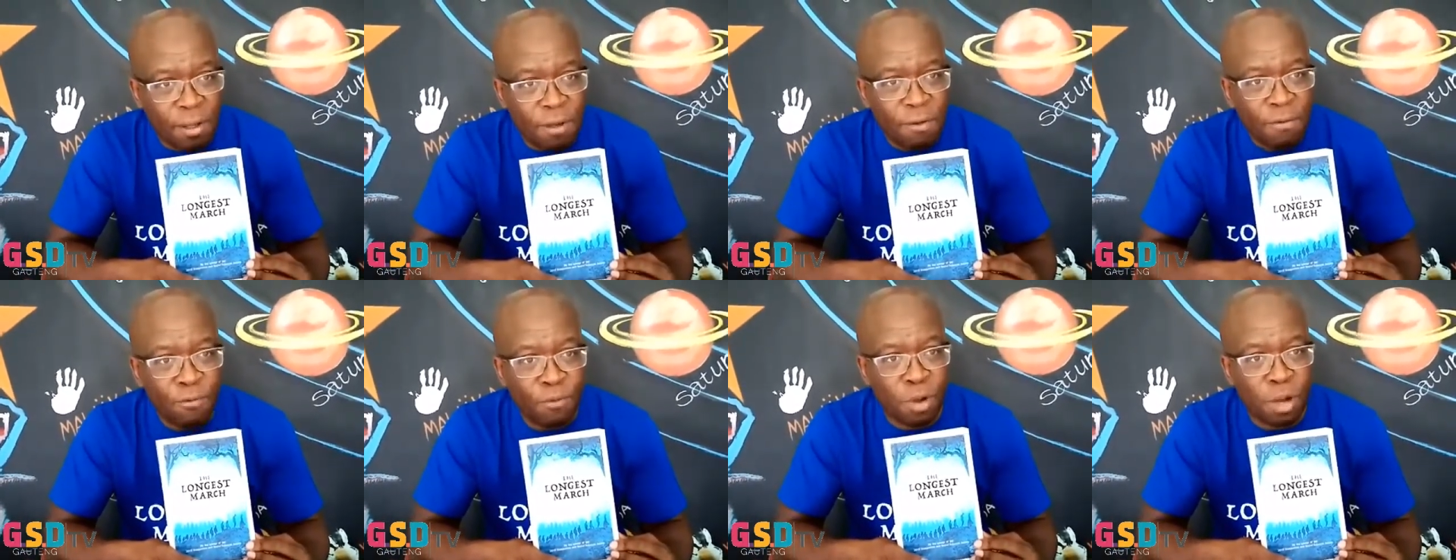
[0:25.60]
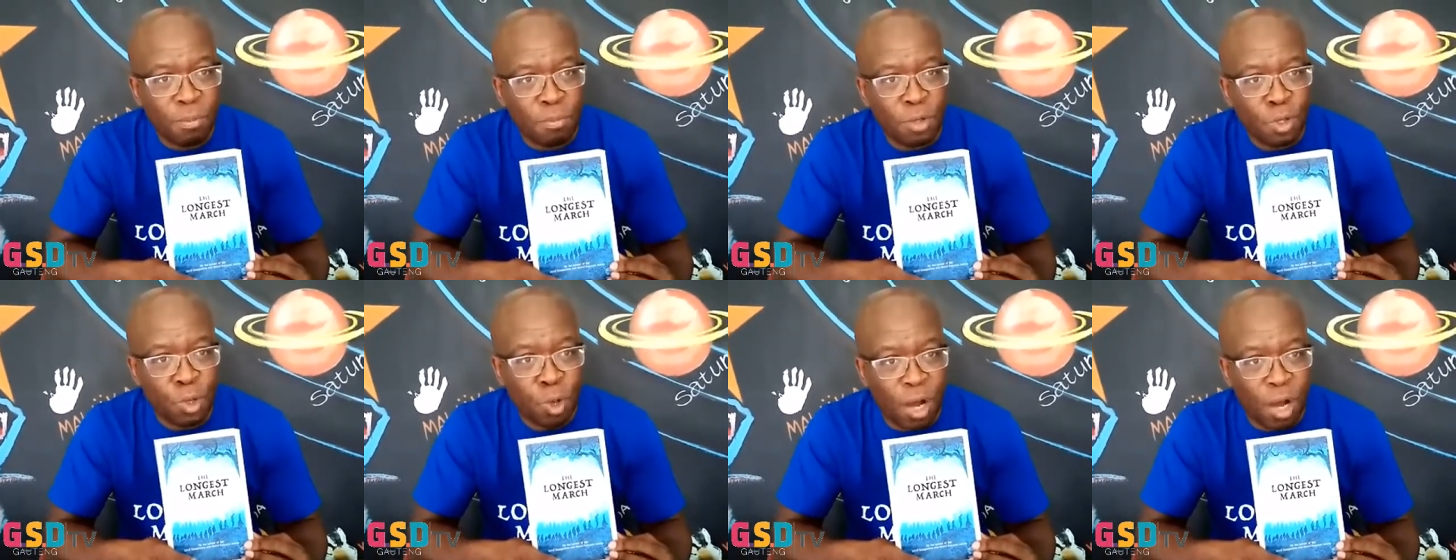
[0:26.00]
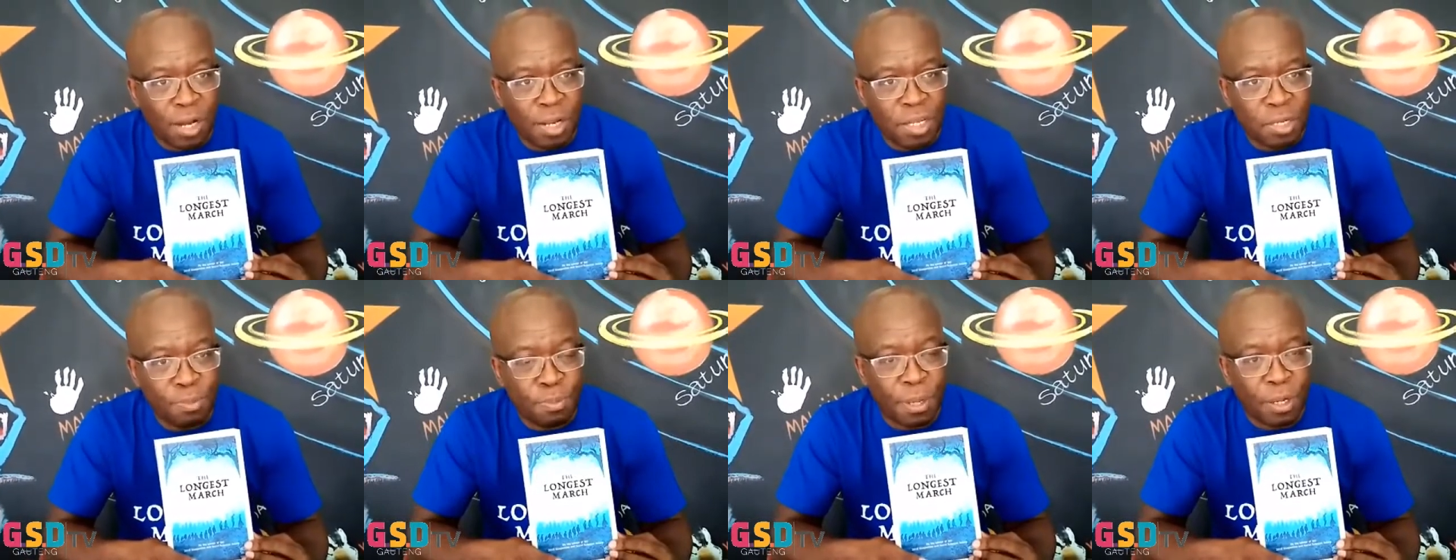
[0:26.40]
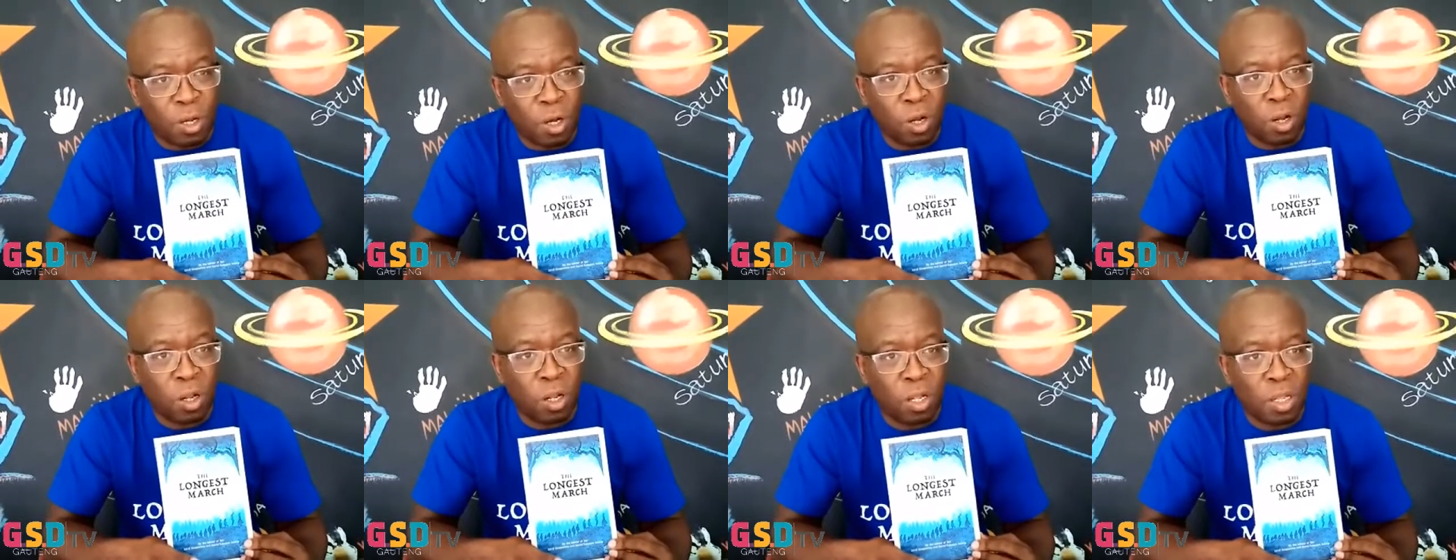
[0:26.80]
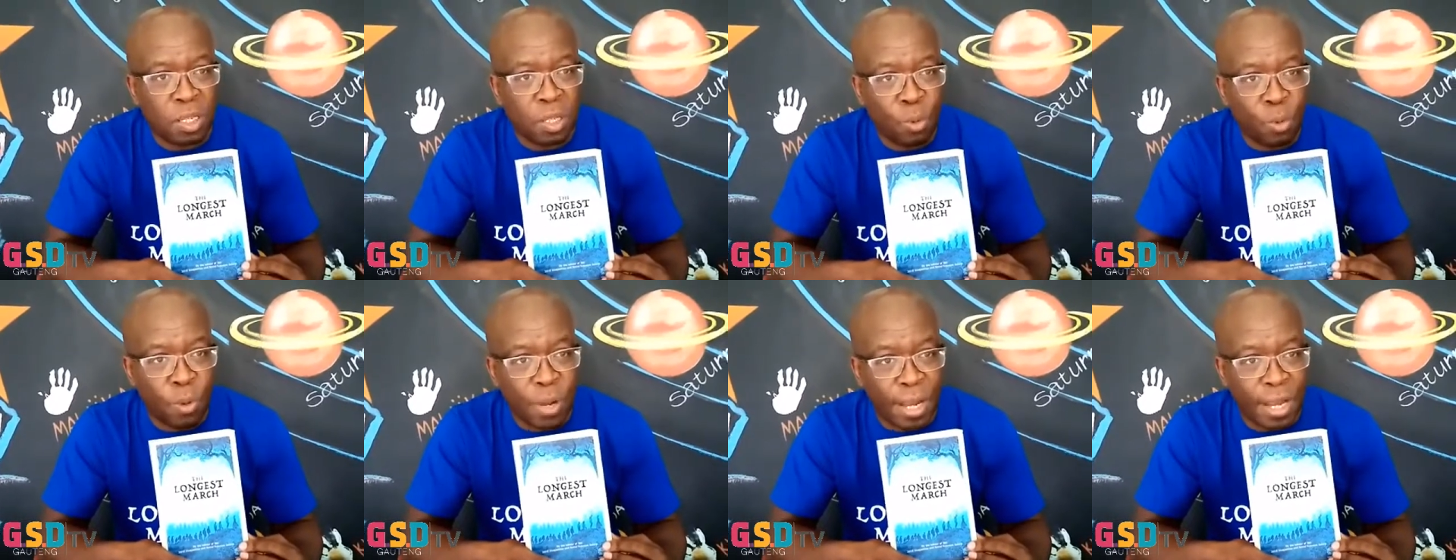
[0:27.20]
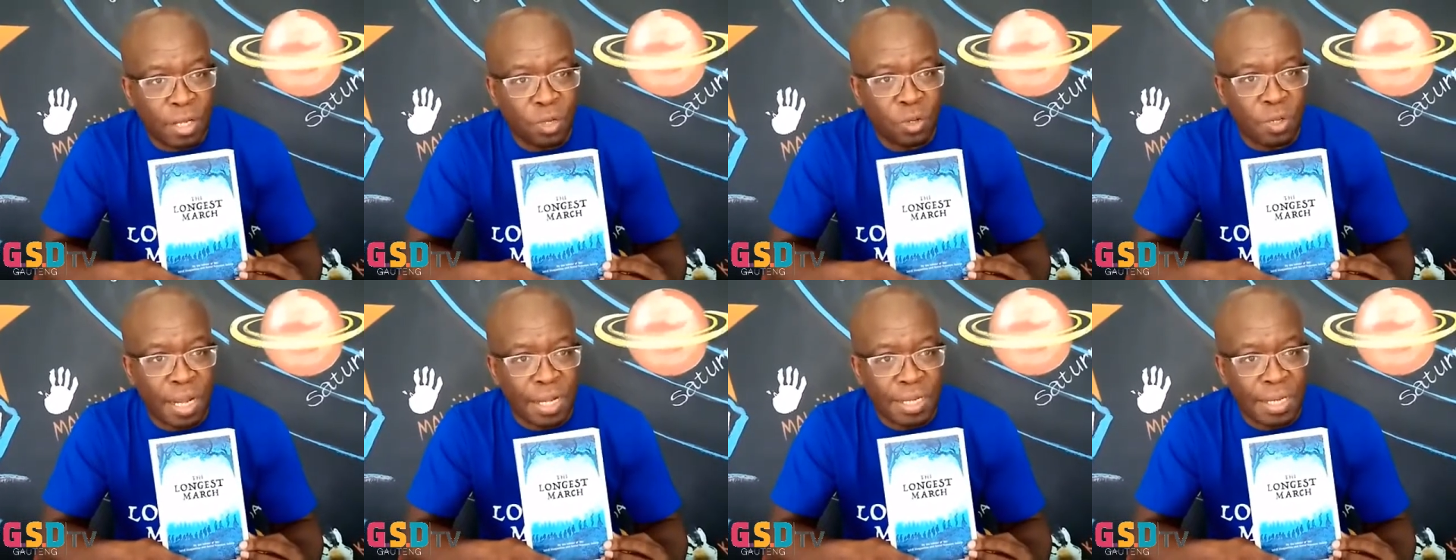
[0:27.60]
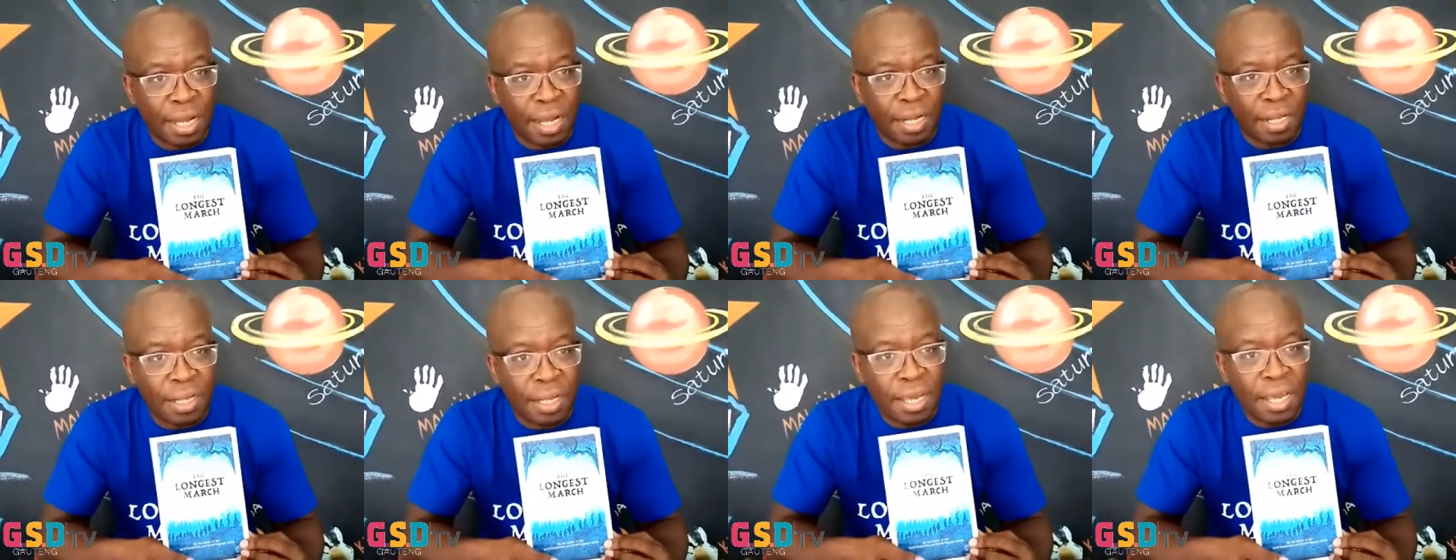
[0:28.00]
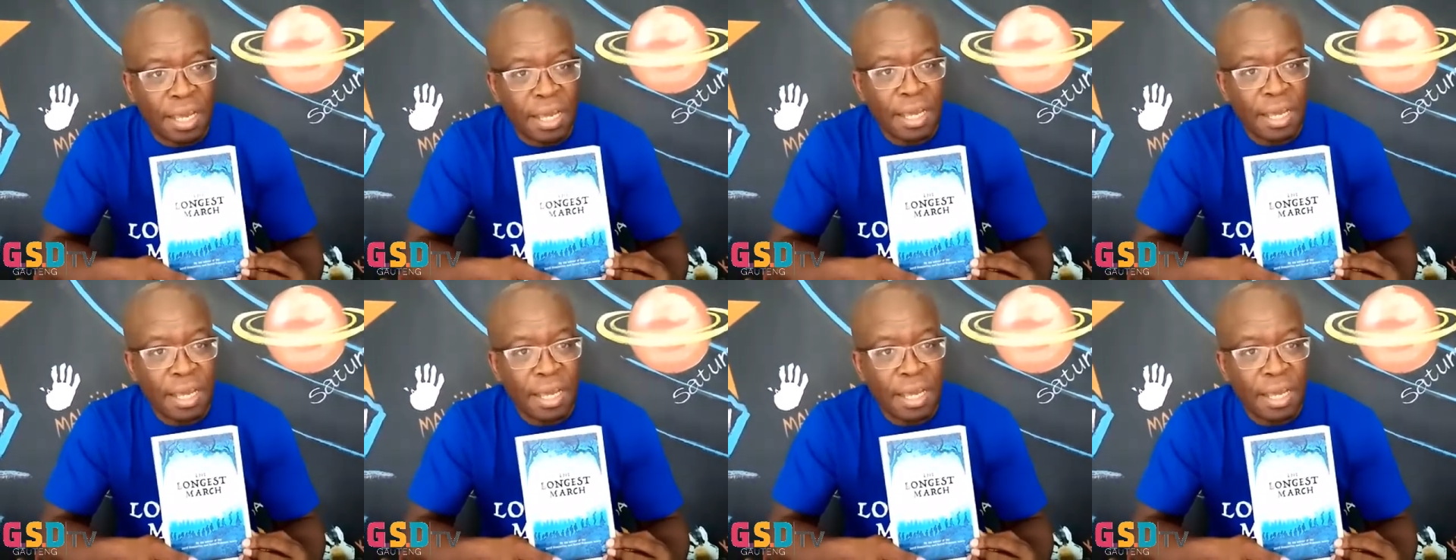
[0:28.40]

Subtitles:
from Johannesburg all the way to Natal.